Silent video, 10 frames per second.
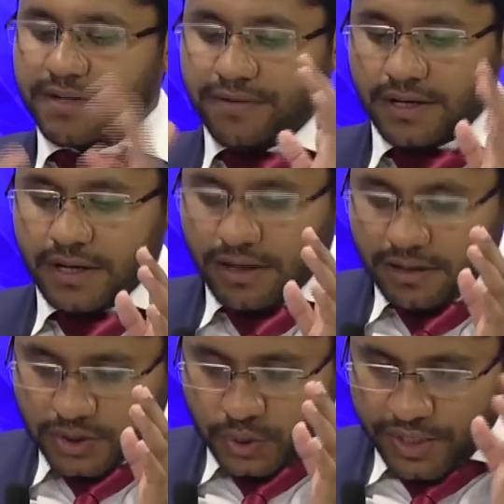But
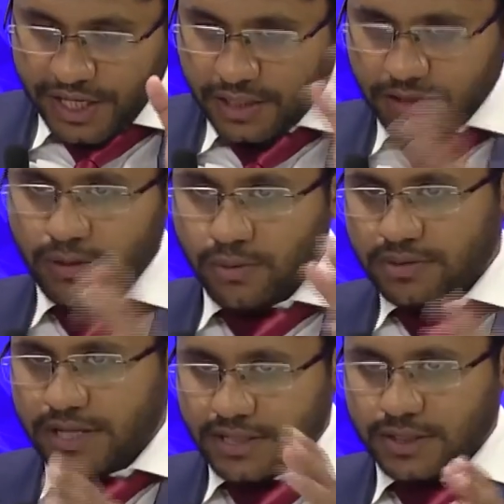to
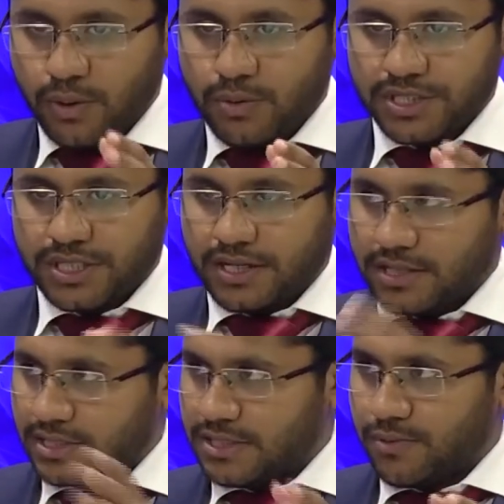include that question, and
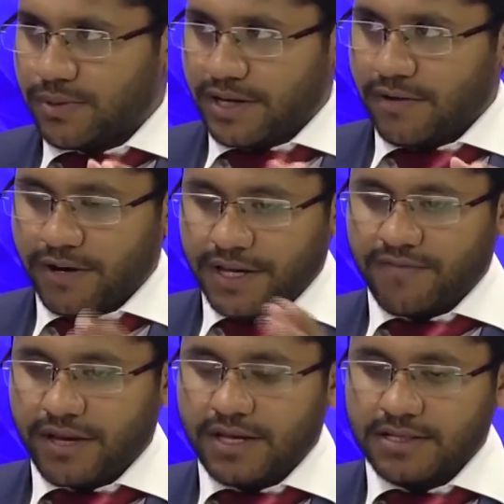that's you are
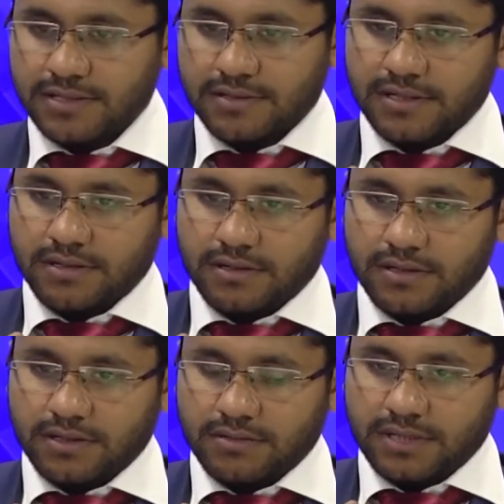giving answer
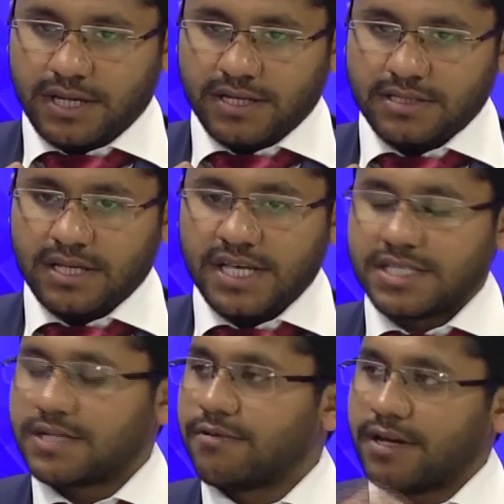the things, the
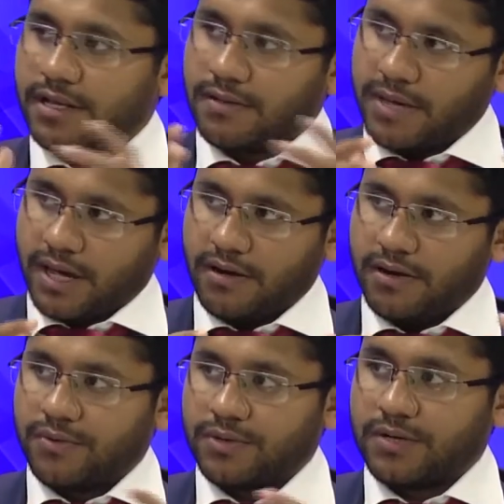historical
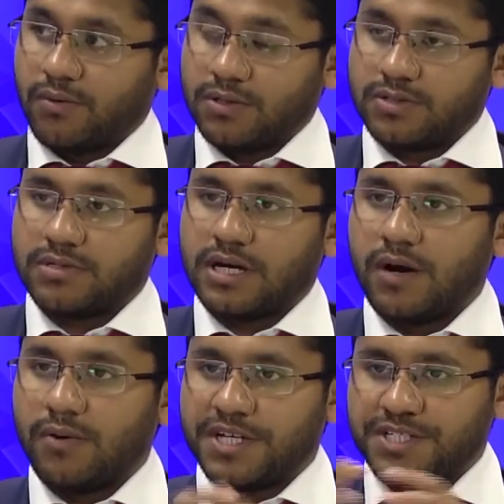background, and also the
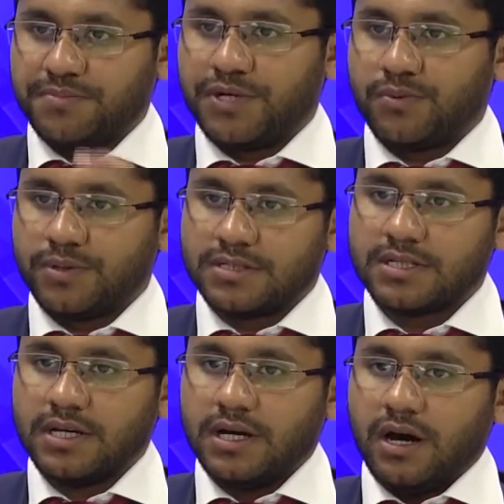how Kashmir was.
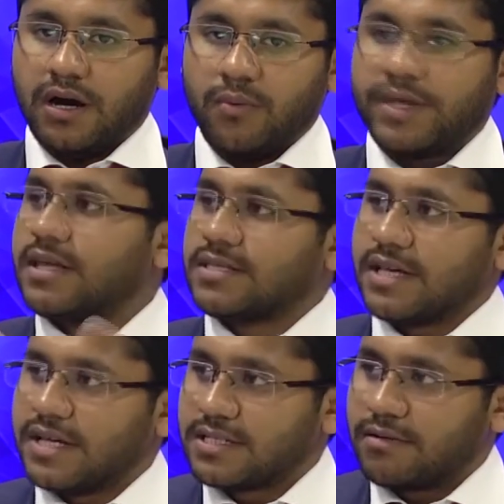We can
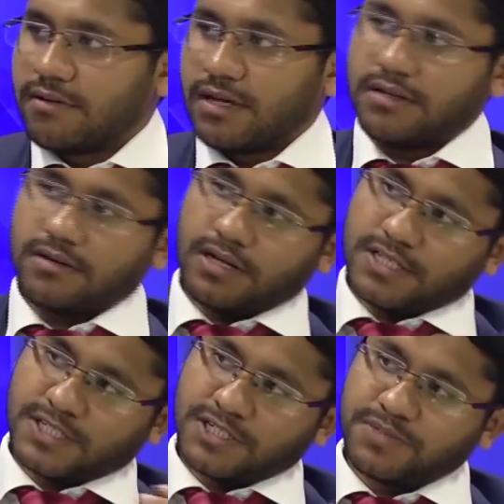say it's a rather
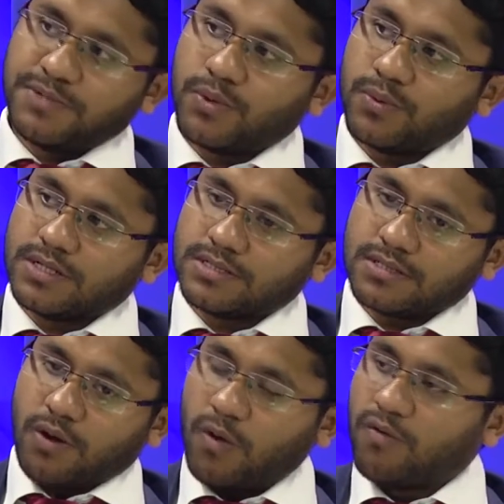Kashmir
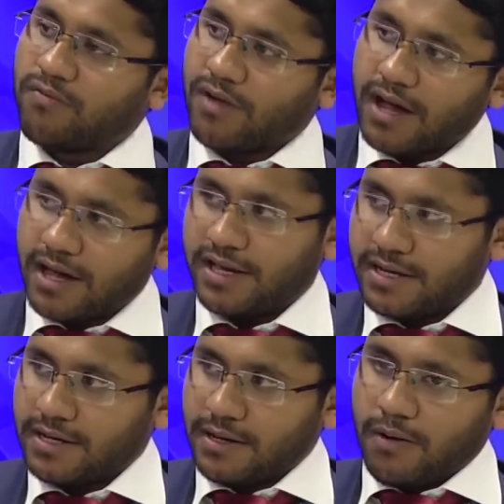was occupied
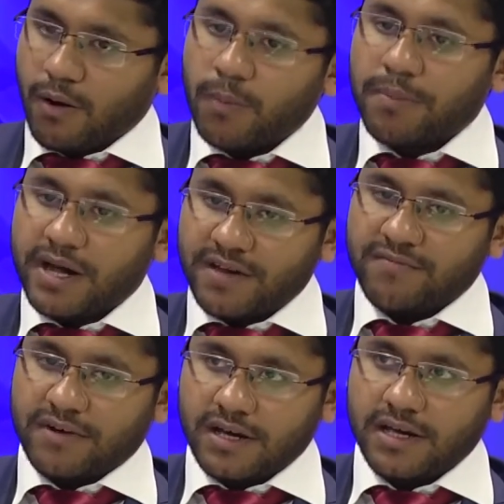
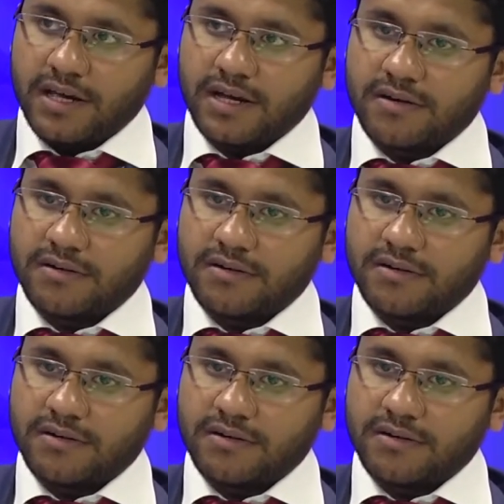by